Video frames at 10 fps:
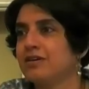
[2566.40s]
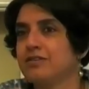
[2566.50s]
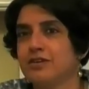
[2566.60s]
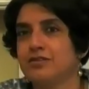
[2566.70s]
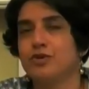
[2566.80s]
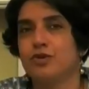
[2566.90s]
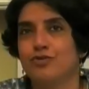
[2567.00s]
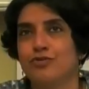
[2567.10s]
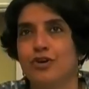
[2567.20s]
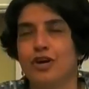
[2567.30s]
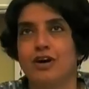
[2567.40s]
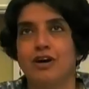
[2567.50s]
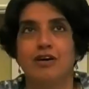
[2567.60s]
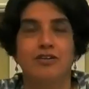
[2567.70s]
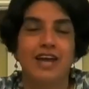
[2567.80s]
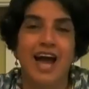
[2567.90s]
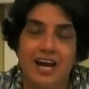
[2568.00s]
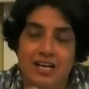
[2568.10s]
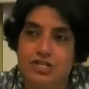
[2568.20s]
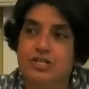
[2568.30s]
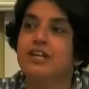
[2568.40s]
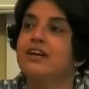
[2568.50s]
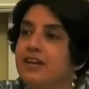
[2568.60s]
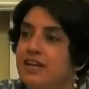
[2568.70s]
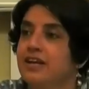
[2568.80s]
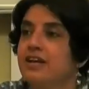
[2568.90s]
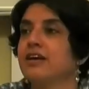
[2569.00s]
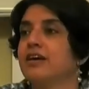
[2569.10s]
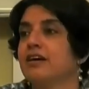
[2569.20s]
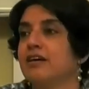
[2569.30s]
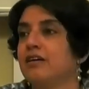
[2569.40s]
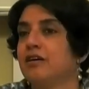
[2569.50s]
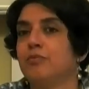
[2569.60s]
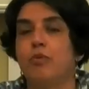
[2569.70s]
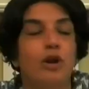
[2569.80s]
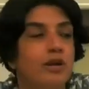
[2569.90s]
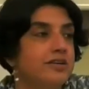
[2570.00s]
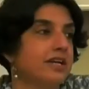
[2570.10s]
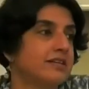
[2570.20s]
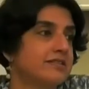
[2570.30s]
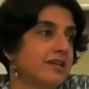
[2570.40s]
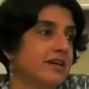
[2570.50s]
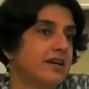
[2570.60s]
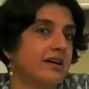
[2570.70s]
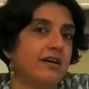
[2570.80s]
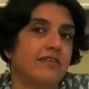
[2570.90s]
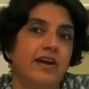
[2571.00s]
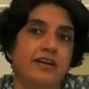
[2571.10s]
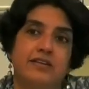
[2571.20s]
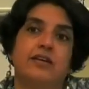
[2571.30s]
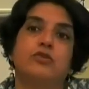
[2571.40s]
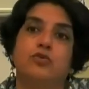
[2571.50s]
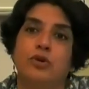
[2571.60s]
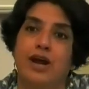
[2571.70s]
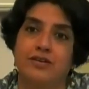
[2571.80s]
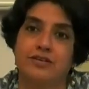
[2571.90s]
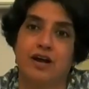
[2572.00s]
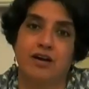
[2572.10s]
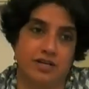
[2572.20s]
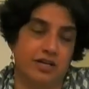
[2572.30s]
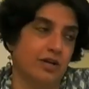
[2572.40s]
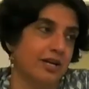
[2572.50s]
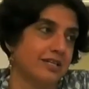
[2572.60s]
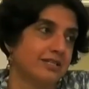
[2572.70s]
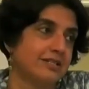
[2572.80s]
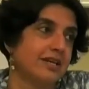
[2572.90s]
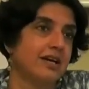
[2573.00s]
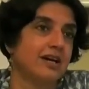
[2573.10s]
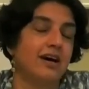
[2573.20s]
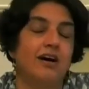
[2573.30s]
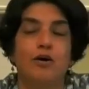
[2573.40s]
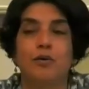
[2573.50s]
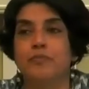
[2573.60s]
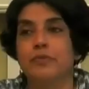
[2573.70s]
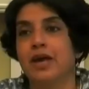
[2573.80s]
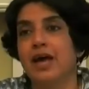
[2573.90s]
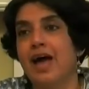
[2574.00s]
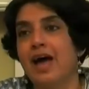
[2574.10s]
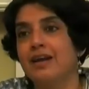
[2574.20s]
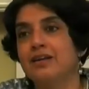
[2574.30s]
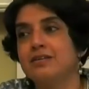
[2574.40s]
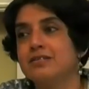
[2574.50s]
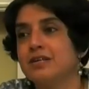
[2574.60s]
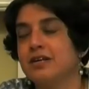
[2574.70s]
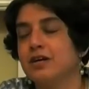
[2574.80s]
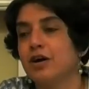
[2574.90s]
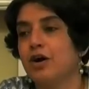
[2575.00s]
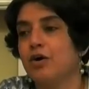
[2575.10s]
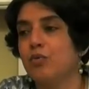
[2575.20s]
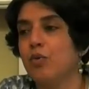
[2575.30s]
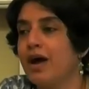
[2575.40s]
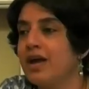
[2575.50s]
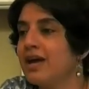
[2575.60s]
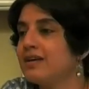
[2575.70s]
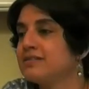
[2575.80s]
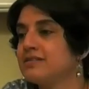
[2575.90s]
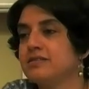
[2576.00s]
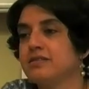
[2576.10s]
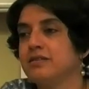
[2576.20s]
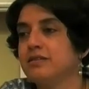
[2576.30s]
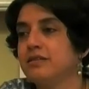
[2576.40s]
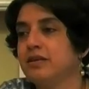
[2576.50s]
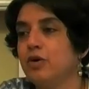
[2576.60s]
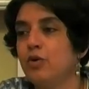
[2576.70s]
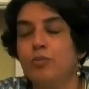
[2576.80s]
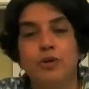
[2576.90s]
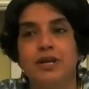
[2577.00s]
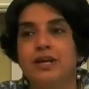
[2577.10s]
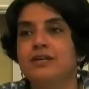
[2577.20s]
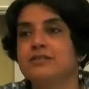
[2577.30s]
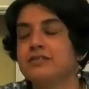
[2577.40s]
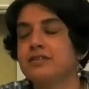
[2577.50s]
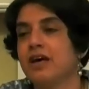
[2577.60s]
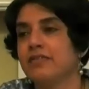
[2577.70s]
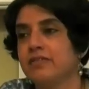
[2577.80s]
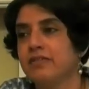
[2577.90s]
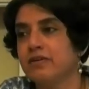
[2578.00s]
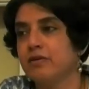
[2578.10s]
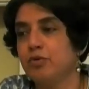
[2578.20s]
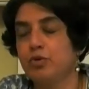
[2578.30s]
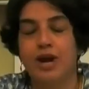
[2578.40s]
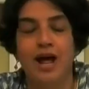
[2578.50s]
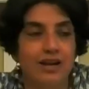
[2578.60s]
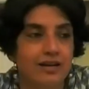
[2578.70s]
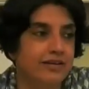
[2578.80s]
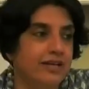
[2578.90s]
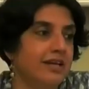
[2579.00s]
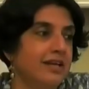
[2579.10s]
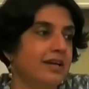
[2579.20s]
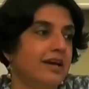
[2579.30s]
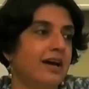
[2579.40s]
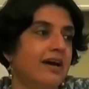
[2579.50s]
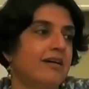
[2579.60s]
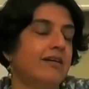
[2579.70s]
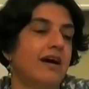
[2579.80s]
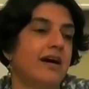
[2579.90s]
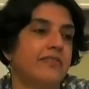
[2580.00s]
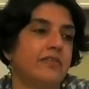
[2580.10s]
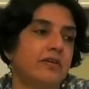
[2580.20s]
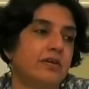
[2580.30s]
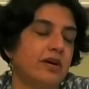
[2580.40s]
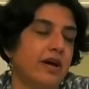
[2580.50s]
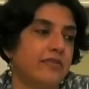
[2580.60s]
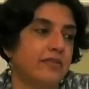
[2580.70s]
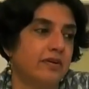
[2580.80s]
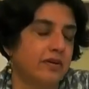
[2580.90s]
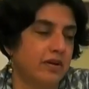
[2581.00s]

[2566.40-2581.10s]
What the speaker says: a sort of a reactionary politics that the Hindu right articulates. And why has the openness and the plurality and the